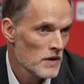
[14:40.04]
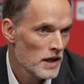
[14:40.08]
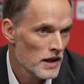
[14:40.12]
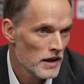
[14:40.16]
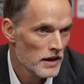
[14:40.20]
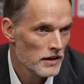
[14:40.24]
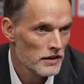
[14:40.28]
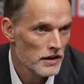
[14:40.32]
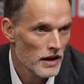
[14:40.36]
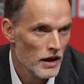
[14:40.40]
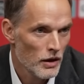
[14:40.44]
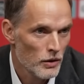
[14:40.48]

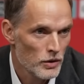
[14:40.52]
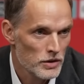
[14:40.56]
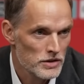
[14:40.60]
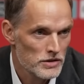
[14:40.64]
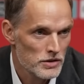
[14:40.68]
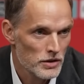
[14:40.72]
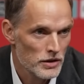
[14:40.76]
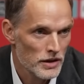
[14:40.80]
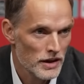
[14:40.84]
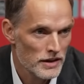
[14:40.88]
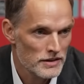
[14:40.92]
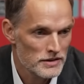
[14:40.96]
And now it's
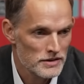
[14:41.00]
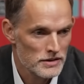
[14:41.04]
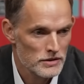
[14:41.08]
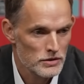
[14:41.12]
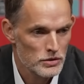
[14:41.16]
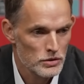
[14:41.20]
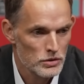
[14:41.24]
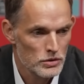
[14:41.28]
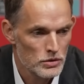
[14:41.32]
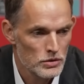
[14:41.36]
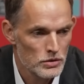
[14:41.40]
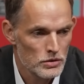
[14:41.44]
on us
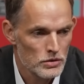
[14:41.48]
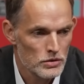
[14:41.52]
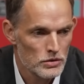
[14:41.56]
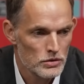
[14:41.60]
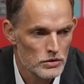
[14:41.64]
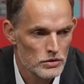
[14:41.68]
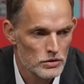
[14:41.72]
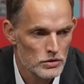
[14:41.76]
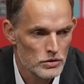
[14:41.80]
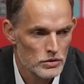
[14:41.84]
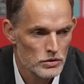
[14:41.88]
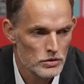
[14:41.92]
to,
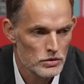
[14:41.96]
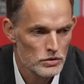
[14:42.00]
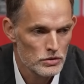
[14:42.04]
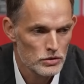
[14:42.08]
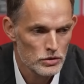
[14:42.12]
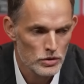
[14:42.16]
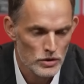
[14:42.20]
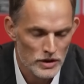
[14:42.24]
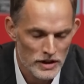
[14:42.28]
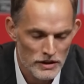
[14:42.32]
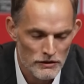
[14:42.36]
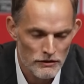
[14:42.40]
to,
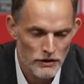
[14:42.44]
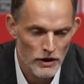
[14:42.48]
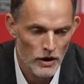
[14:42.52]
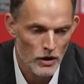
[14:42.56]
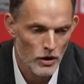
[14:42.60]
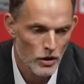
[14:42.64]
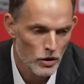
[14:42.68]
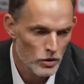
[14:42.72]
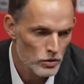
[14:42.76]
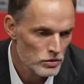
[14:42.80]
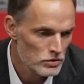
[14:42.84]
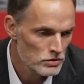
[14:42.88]
to leave
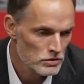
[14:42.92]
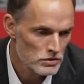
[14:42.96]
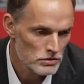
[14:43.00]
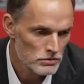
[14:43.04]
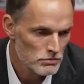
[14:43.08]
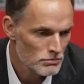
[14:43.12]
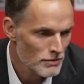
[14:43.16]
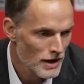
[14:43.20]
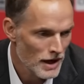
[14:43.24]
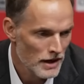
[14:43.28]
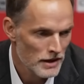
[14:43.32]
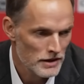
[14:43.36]
our own
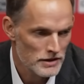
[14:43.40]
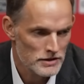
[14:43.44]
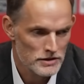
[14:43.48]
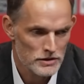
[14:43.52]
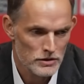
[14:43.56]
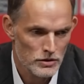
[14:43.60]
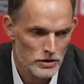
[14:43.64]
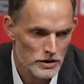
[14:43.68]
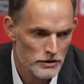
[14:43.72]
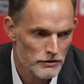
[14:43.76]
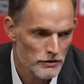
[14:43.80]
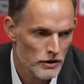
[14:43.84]
marks,
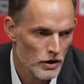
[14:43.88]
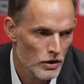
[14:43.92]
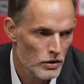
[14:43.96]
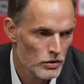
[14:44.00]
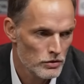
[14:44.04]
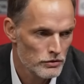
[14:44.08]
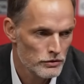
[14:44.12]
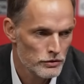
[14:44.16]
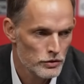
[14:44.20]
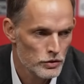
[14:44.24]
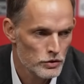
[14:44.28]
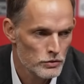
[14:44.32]
to leave our
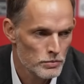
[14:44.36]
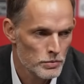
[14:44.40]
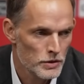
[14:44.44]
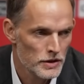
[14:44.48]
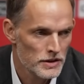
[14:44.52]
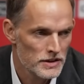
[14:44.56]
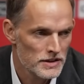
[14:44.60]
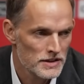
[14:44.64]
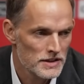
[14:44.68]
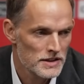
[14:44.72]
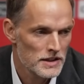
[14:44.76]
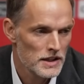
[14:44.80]
own
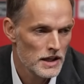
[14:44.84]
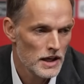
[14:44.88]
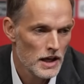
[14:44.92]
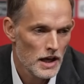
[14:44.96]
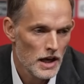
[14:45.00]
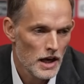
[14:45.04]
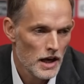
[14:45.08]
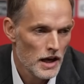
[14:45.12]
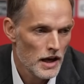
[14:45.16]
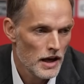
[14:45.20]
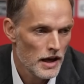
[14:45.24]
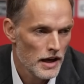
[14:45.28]
footprints,
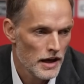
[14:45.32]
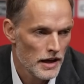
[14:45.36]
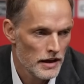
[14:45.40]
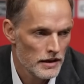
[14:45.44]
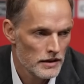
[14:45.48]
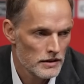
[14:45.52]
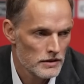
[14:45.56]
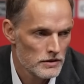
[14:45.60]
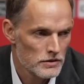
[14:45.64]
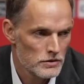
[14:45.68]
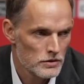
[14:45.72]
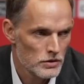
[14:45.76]

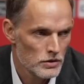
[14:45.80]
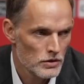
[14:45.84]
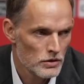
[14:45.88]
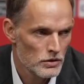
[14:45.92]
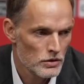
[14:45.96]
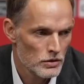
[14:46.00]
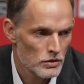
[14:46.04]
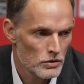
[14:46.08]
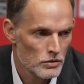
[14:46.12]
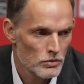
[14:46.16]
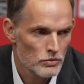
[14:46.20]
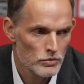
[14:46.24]
and
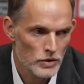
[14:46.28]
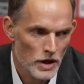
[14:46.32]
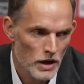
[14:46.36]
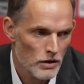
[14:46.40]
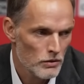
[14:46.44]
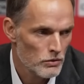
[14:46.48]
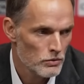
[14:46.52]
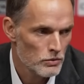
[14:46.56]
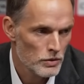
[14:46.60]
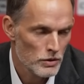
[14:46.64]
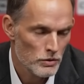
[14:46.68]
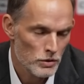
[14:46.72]
uh, yeah,
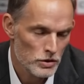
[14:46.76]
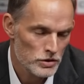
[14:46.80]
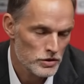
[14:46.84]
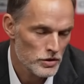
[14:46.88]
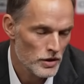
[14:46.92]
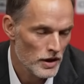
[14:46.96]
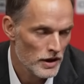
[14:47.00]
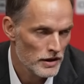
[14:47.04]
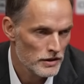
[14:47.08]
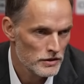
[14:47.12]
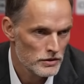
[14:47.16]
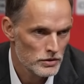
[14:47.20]
we will
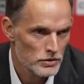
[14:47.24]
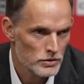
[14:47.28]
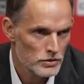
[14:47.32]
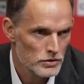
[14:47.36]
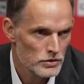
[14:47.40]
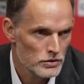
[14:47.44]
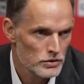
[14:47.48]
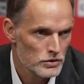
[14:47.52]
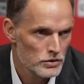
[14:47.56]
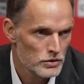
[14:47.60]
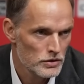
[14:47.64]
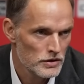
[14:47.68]
try to,
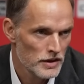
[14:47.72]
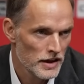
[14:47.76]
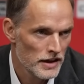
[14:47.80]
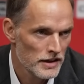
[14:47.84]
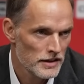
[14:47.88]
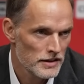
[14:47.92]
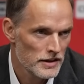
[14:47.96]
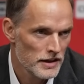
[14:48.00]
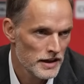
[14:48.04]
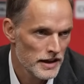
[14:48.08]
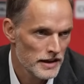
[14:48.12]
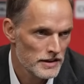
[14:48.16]
to
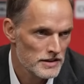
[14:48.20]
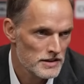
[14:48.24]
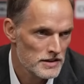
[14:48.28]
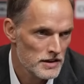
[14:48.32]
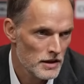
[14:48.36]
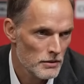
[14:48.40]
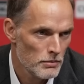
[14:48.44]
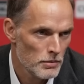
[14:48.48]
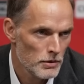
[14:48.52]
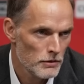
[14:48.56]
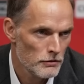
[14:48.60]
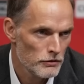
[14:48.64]
take the next
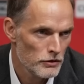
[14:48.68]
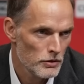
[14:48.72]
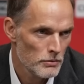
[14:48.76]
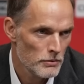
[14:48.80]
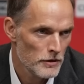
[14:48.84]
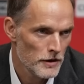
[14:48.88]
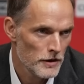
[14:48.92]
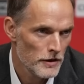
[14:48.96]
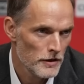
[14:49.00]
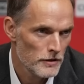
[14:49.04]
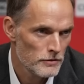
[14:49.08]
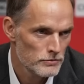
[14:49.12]
step from
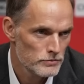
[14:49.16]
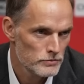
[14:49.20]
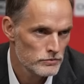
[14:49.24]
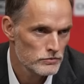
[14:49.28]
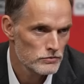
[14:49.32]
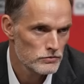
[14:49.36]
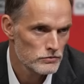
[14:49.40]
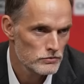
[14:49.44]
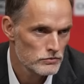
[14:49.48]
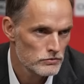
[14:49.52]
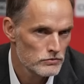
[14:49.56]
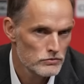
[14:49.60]
there.
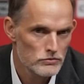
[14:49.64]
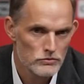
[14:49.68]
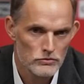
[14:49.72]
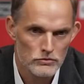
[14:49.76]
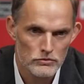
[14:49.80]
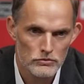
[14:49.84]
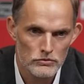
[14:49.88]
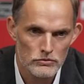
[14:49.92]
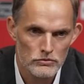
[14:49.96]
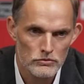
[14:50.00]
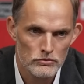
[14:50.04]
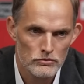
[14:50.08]

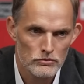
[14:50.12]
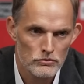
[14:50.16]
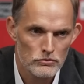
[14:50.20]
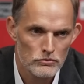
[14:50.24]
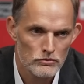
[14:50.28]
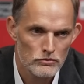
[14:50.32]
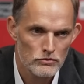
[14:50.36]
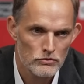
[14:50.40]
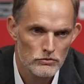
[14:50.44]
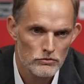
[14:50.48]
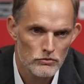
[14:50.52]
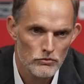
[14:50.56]

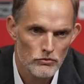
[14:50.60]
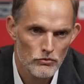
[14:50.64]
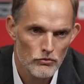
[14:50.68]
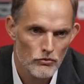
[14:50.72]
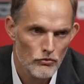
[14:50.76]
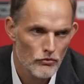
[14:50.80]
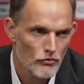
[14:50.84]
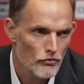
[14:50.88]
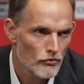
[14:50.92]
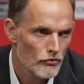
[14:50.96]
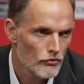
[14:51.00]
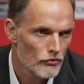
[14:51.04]
Hi,
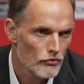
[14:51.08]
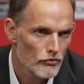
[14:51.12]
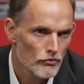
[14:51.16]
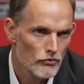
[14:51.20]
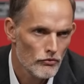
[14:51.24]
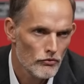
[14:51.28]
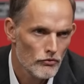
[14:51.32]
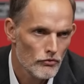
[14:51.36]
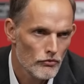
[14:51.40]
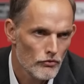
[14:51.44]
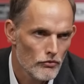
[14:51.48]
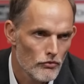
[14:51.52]
Thomas.
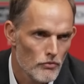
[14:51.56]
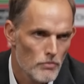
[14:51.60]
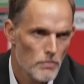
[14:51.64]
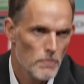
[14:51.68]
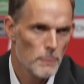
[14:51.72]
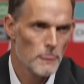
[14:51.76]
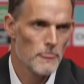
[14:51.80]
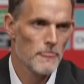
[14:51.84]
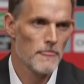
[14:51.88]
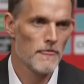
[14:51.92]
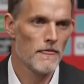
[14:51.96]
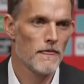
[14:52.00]
Um,
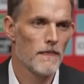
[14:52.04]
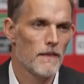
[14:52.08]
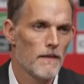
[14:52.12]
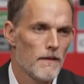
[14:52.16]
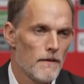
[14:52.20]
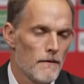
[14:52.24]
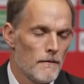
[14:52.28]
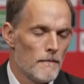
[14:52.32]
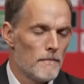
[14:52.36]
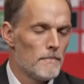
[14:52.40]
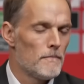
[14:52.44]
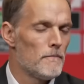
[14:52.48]

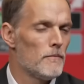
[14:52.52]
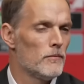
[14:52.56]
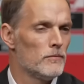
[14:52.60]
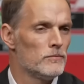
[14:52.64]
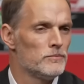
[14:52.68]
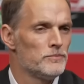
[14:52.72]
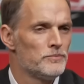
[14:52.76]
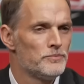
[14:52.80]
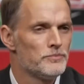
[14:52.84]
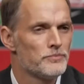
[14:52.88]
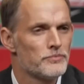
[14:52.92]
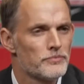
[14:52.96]
congratulations. Um,
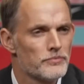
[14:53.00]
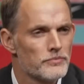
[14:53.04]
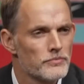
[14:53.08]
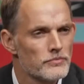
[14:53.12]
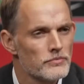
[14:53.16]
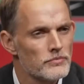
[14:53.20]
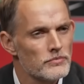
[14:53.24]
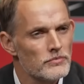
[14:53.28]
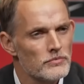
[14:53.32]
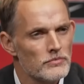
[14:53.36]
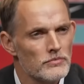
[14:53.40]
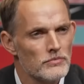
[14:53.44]
it's
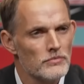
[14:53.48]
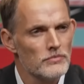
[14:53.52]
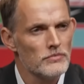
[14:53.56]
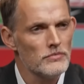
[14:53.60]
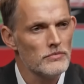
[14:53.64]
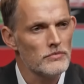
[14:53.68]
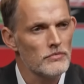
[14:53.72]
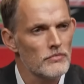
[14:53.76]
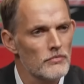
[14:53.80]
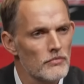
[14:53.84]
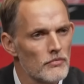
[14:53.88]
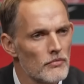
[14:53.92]
been
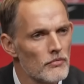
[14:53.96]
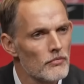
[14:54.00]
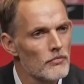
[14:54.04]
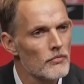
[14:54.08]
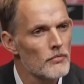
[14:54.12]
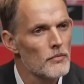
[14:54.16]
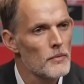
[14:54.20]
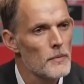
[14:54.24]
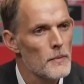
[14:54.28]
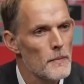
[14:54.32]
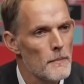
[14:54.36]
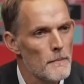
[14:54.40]
widely
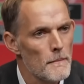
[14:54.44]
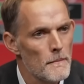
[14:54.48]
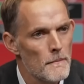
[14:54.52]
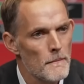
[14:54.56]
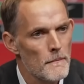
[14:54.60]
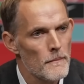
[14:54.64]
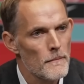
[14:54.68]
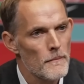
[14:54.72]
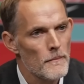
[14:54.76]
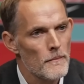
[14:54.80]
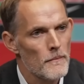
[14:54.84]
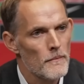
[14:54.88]
reported that you've
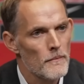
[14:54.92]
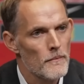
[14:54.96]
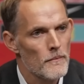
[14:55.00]
signed